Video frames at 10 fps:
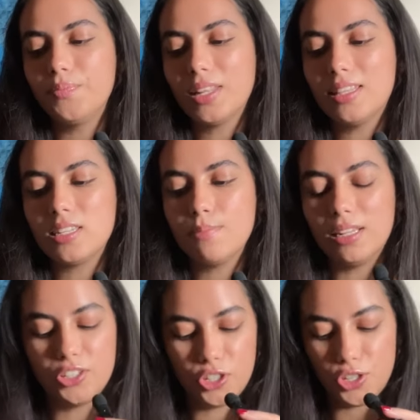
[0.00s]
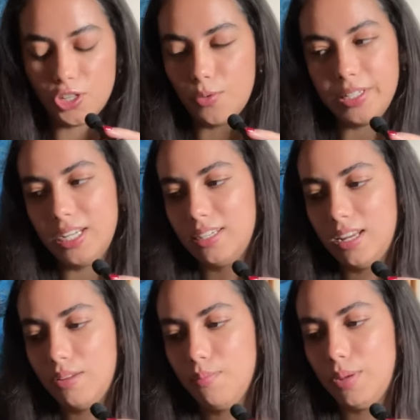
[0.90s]
The smell is just so
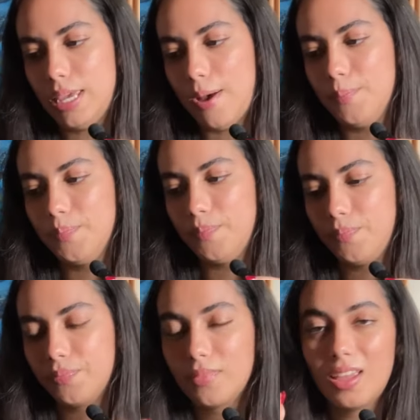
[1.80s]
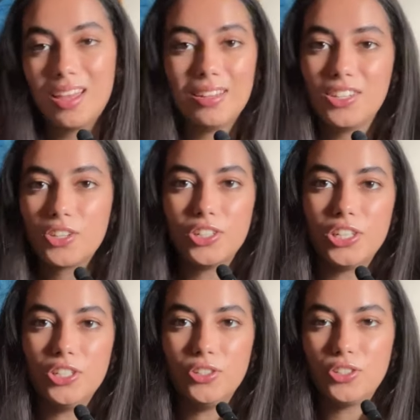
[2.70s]
addicting. But yeah,
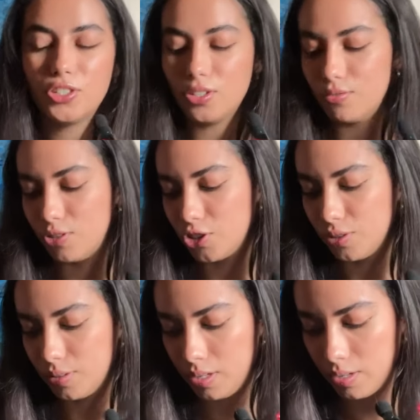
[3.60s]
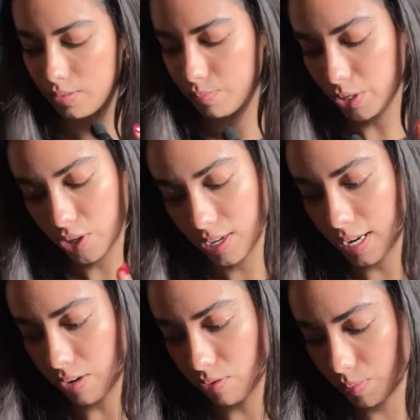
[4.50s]
discontinued, unfortunately. You can
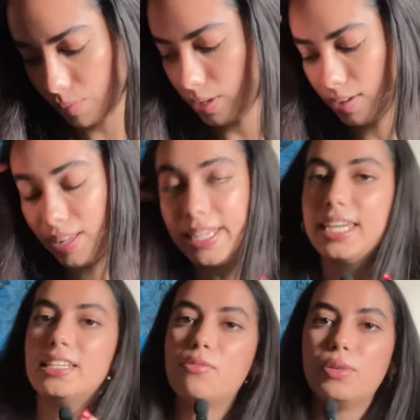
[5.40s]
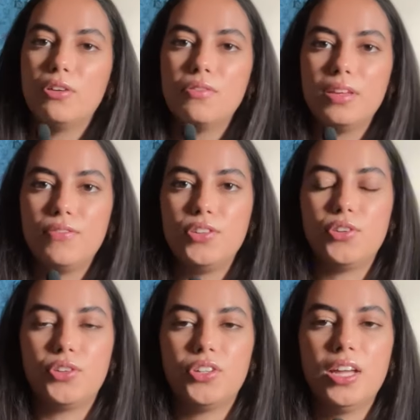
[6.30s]
get it from eBay. I'll link it down below if
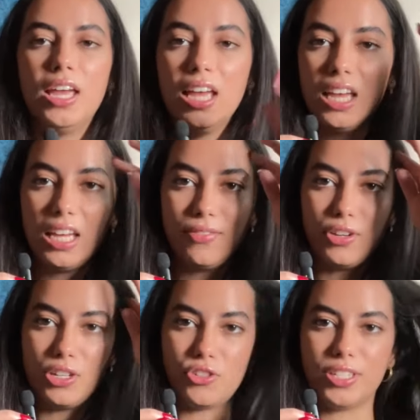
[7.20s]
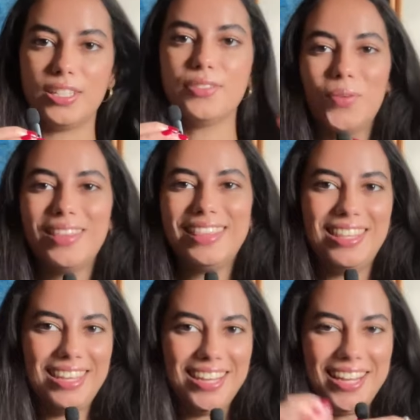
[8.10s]
you're interested.
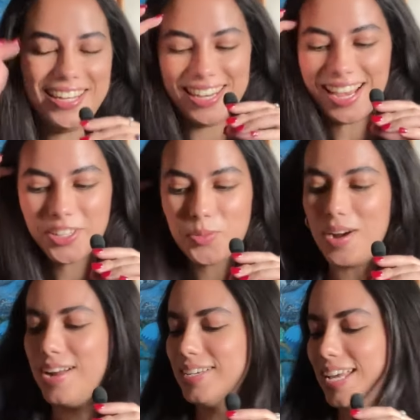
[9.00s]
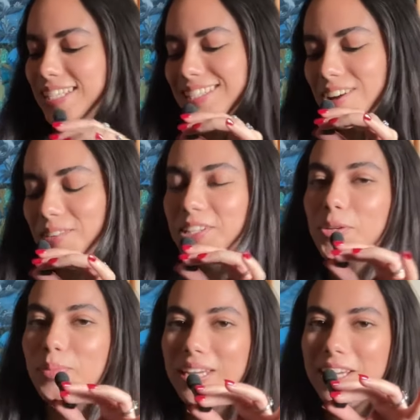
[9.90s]
The next one, it's going to
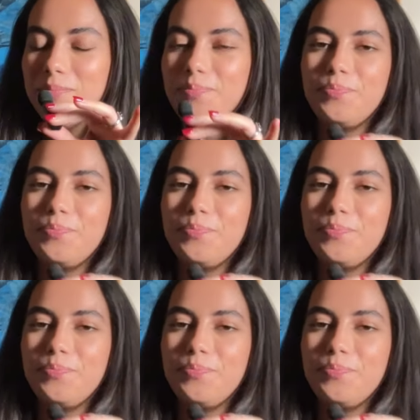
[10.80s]
be